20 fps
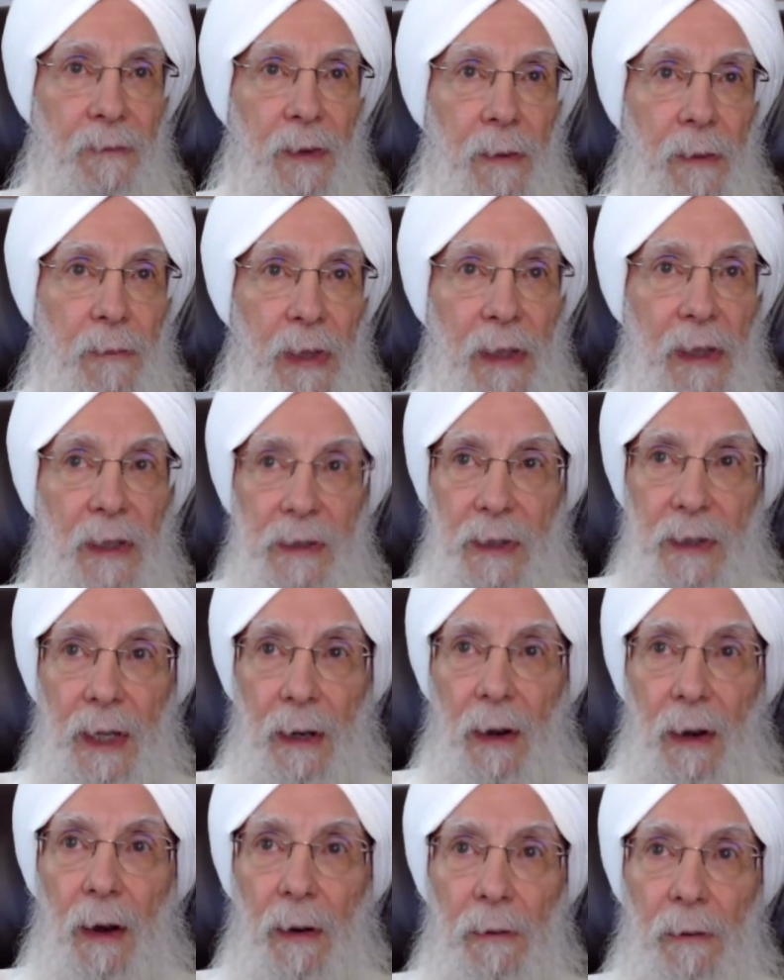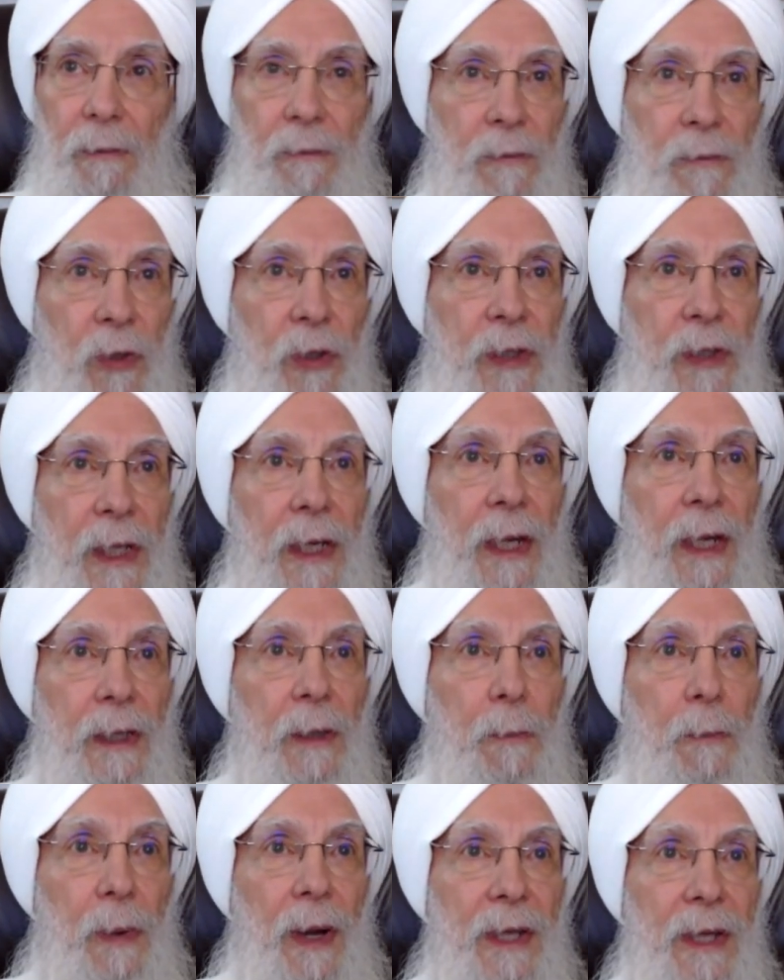because they are looking at
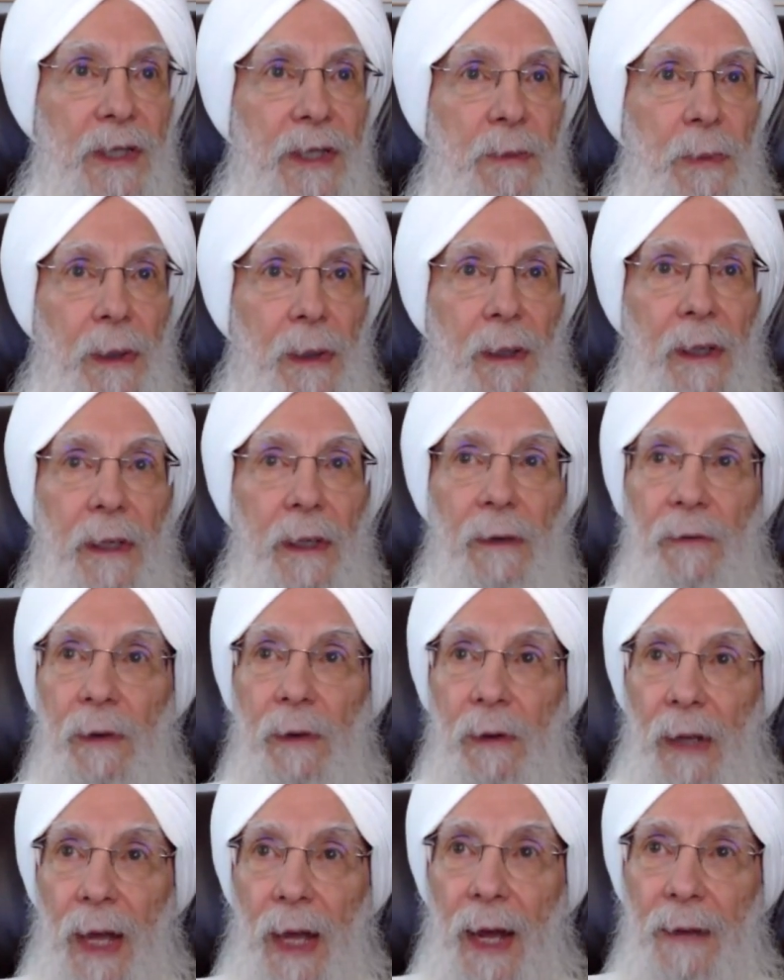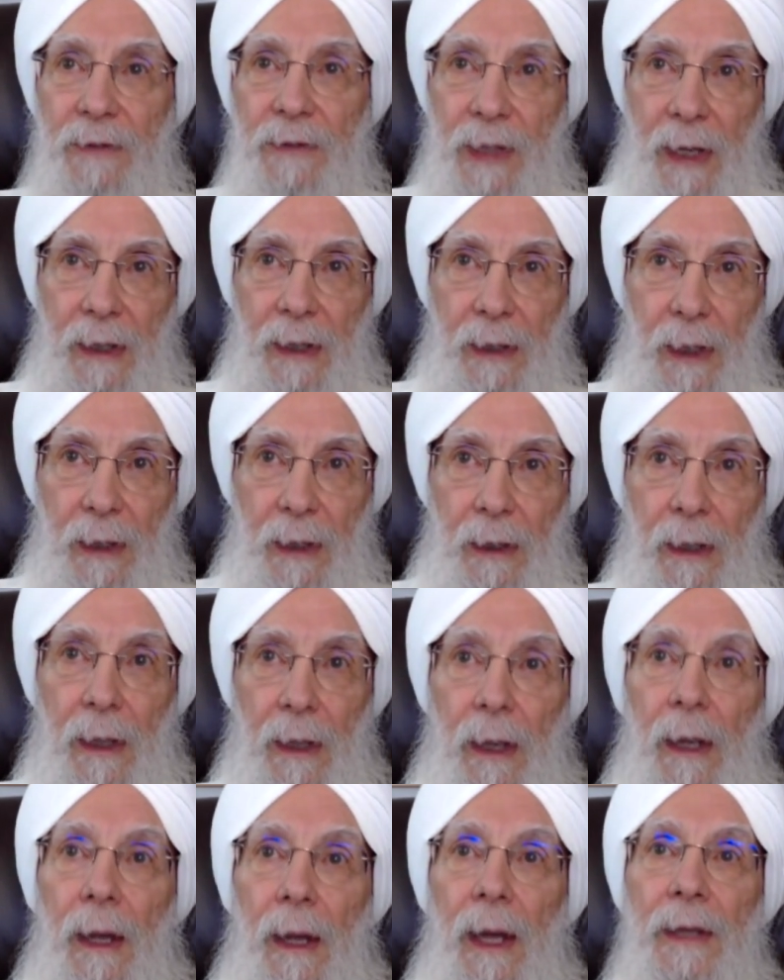the possibility of their lives ending.
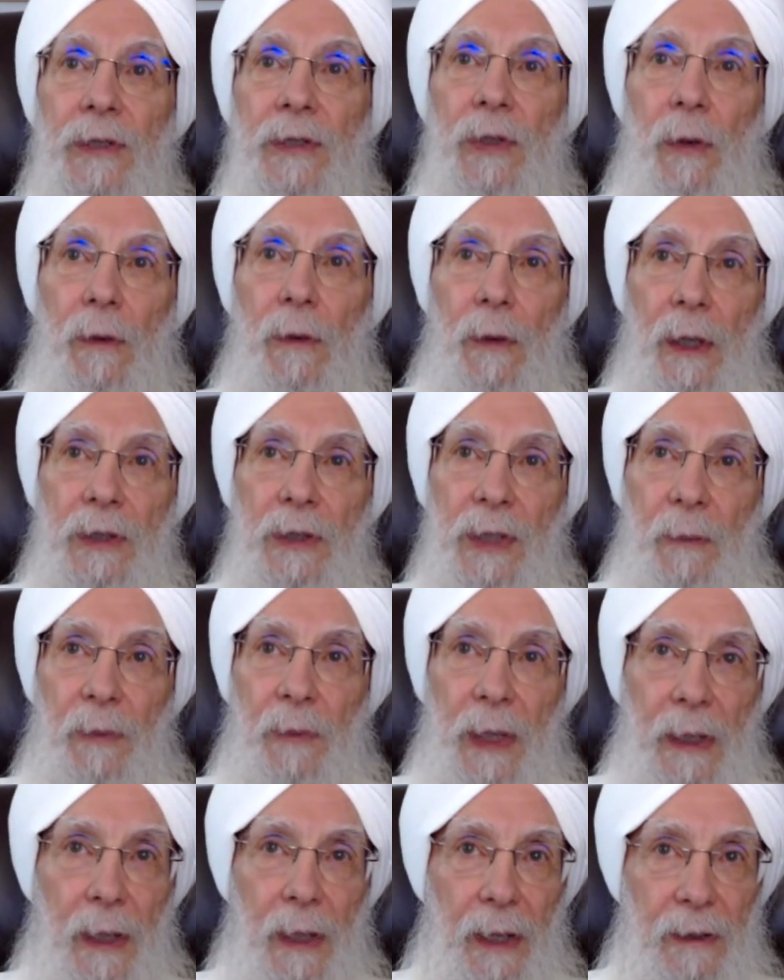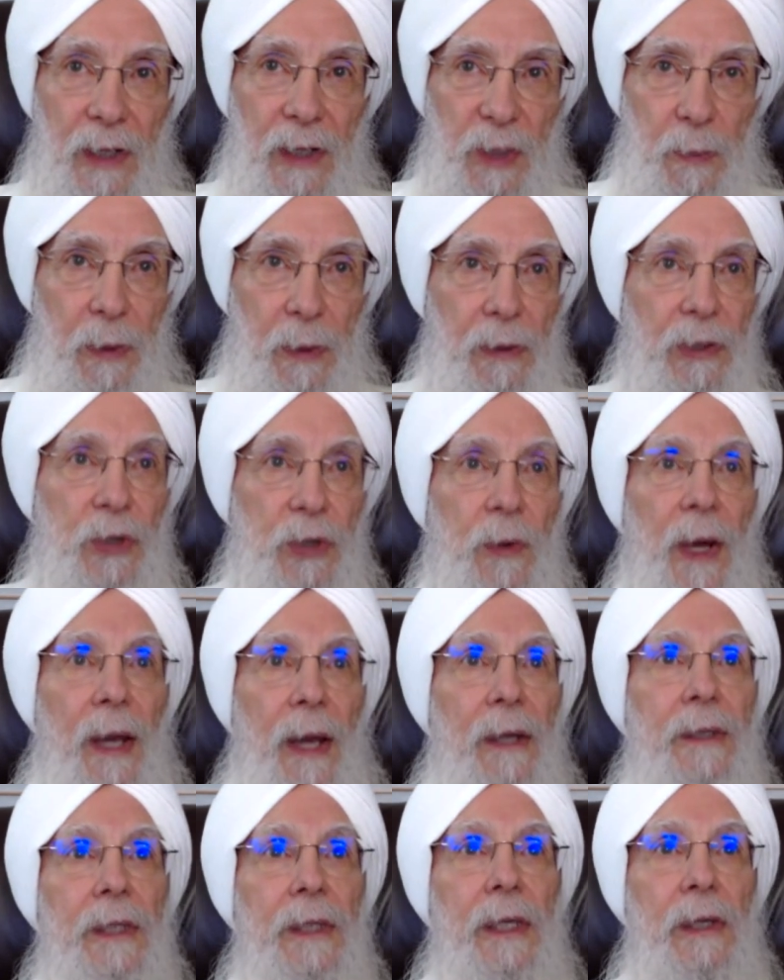And so something like the
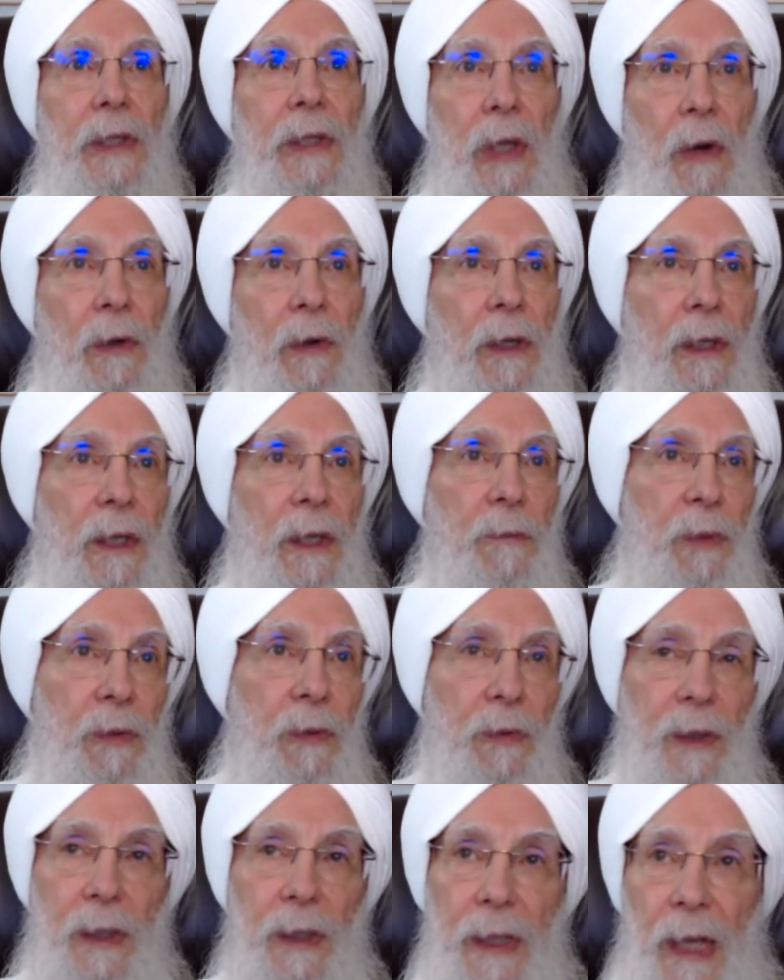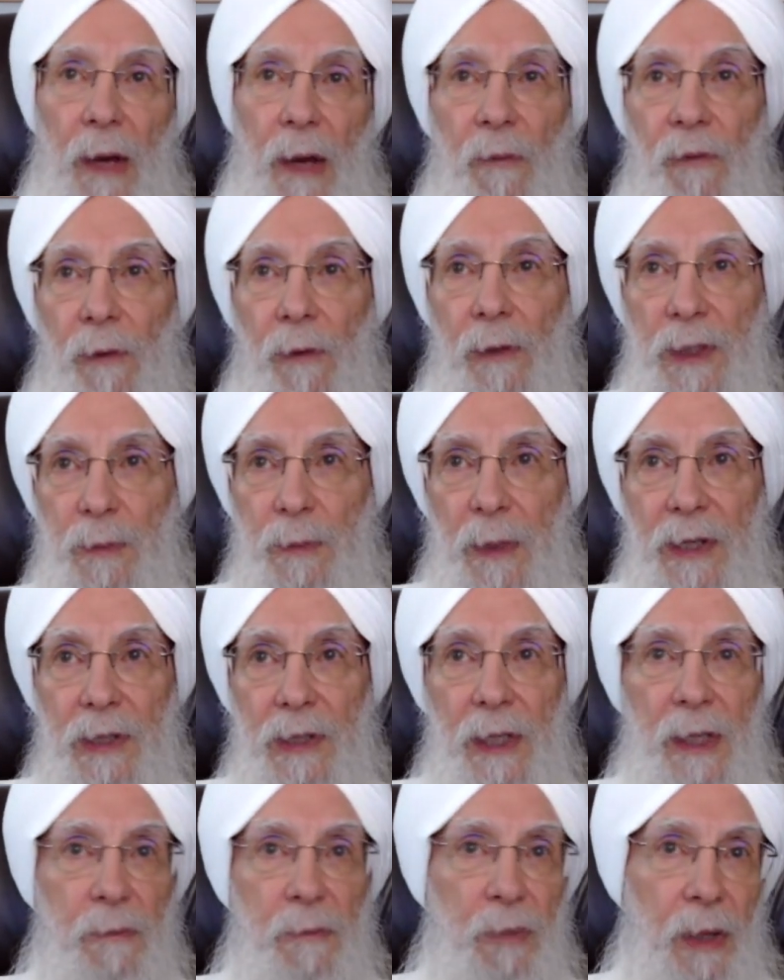spirituality in yoga can be really helpful,
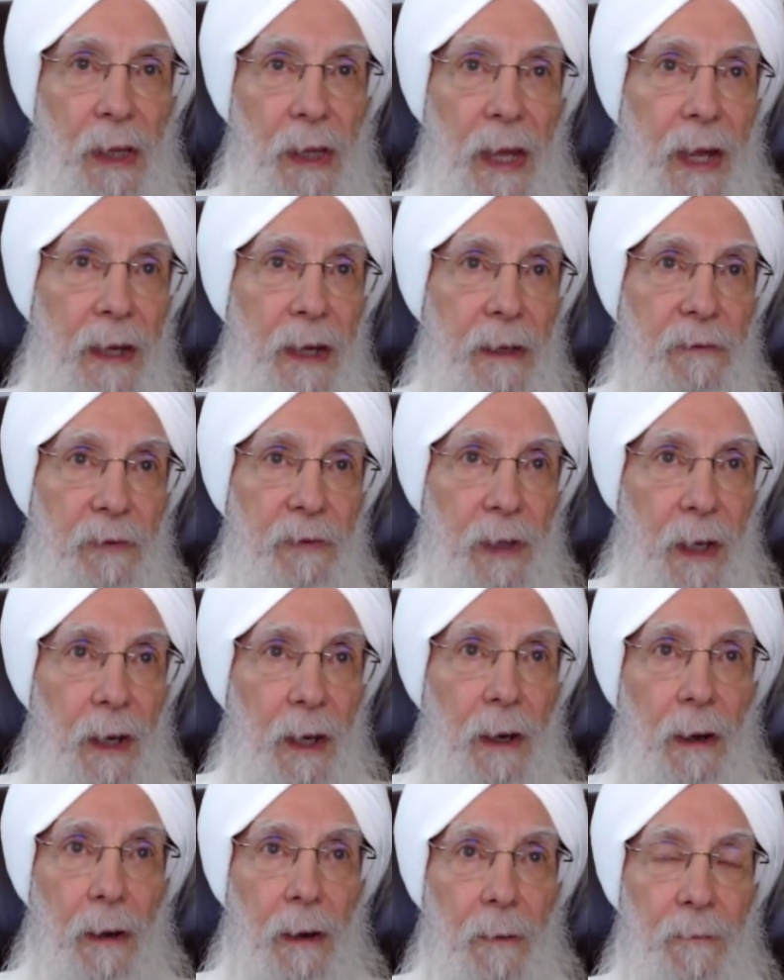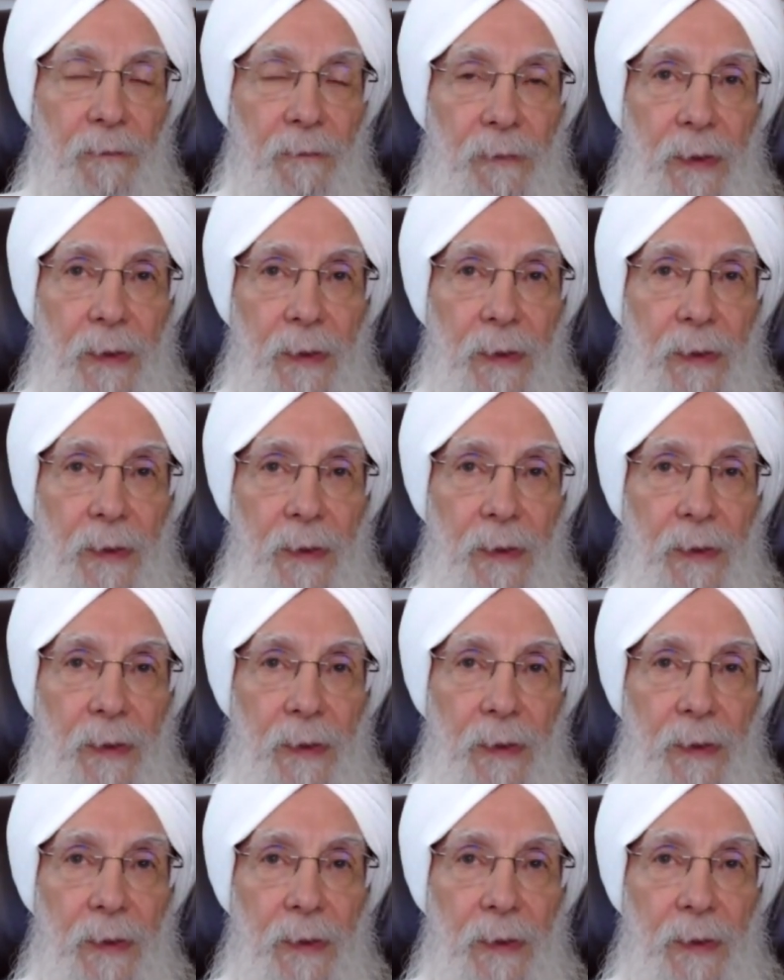especially in palliative care.